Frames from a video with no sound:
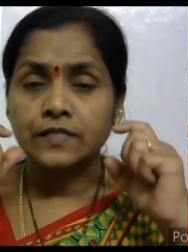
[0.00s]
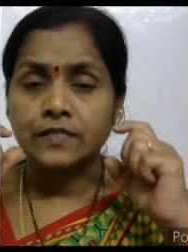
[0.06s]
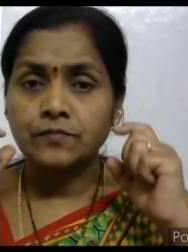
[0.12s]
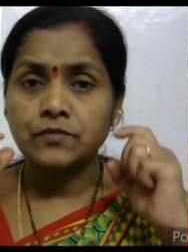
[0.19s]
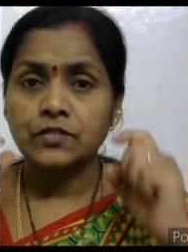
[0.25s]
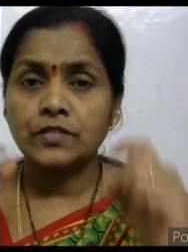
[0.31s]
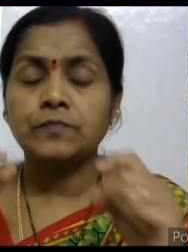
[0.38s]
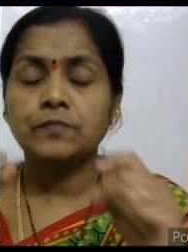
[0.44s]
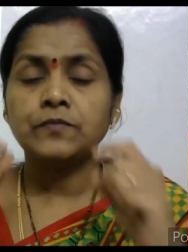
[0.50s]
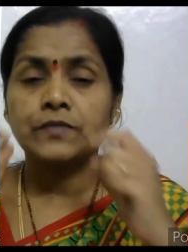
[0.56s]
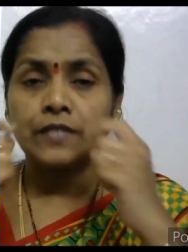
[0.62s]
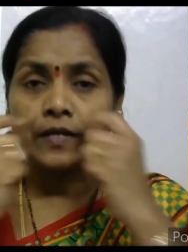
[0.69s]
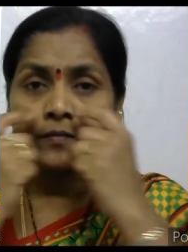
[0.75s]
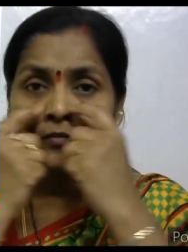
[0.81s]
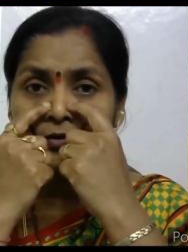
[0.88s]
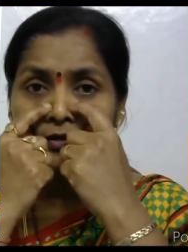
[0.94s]
Some strips
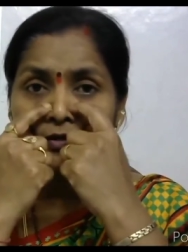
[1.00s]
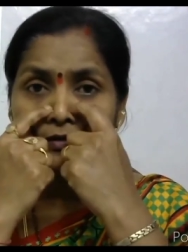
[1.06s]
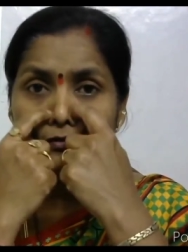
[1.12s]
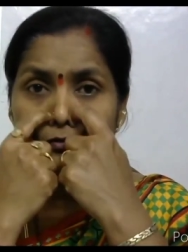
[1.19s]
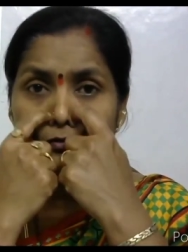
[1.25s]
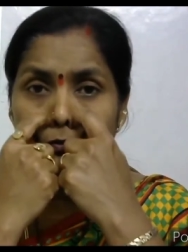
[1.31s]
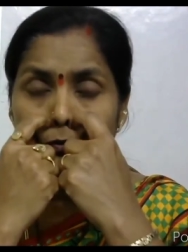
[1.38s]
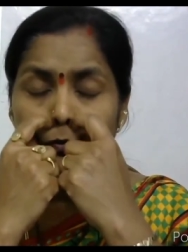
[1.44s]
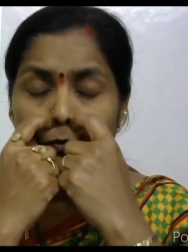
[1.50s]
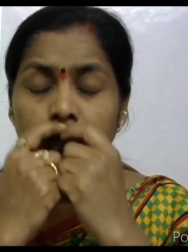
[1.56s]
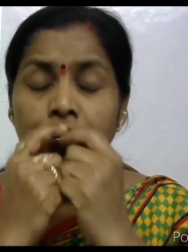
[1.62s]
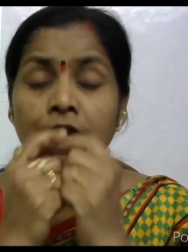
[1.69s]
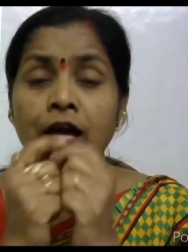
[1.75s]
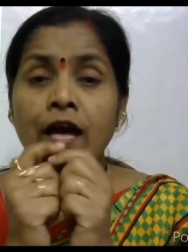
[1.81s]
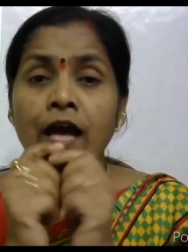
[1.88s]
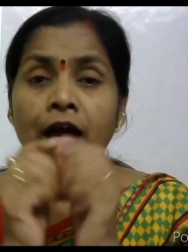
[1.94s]
I am going to
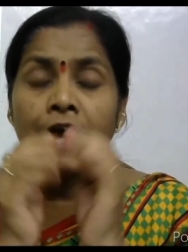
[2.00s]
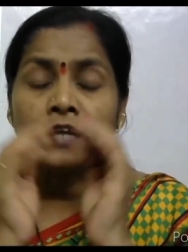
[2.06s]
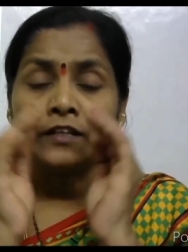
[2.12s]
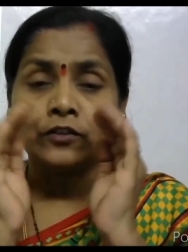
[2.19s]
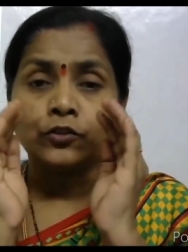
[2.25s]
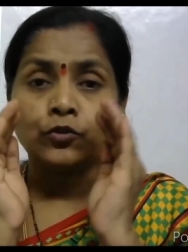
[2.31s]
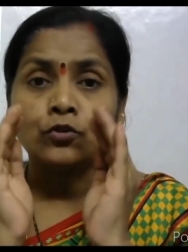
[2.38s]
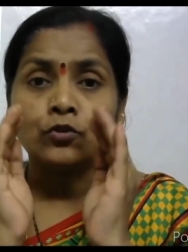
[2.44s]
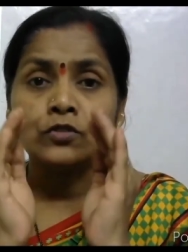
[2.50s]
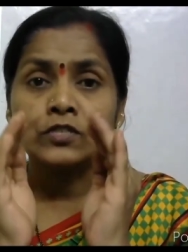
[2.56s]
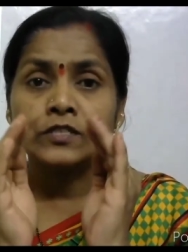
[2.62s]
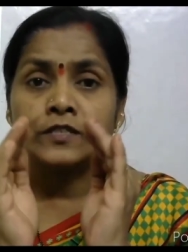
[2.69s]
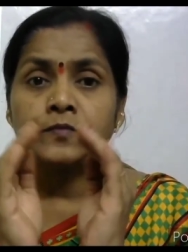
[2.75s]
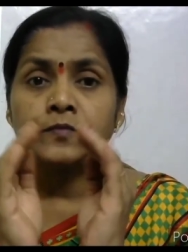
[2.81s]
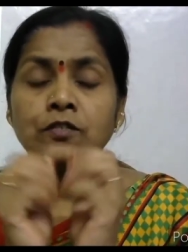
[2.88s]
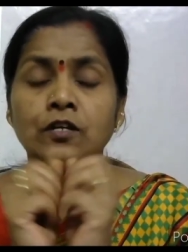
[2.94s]
show and those
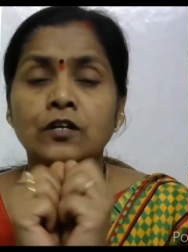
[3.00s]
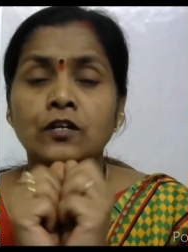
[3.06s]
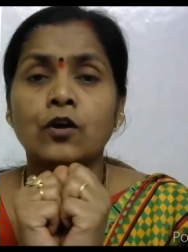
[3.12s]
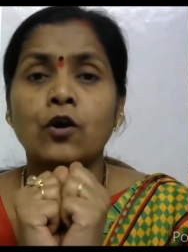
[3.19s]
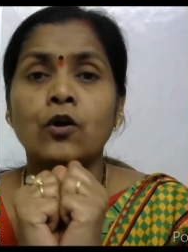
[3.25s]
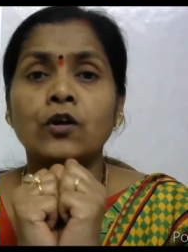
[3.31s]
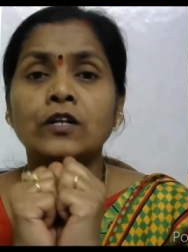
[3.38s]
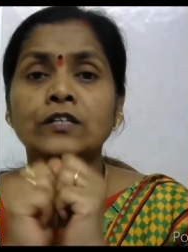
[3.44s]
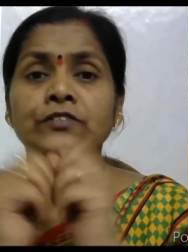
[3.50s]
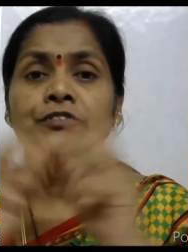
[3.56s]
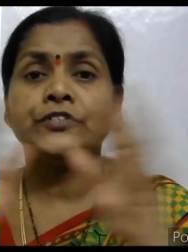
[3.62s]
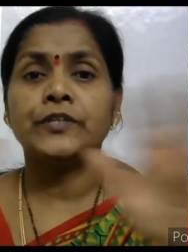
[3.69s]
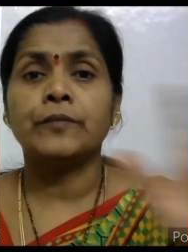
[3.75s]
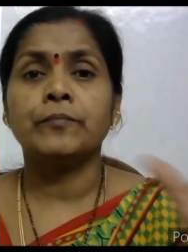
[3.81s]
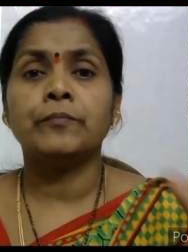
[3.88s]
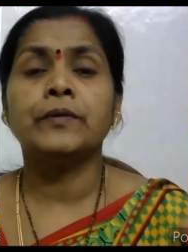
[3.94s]
strips are all
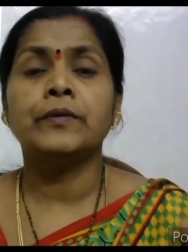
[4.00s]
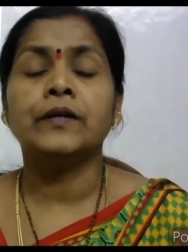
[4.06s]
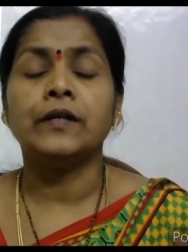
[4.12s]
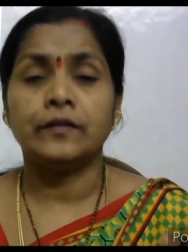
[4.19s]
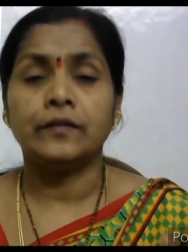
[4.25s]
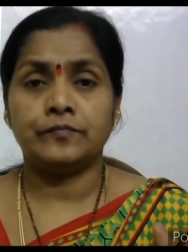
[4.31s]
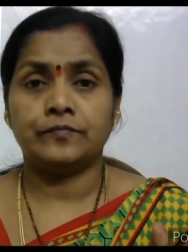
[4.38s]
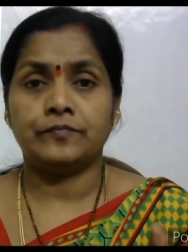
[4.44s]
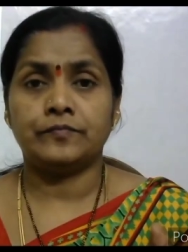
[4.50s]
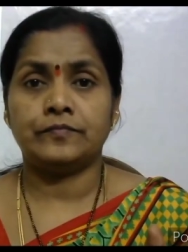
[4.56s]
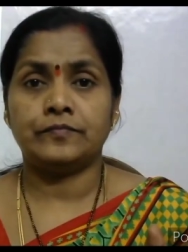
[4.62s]
jumbled.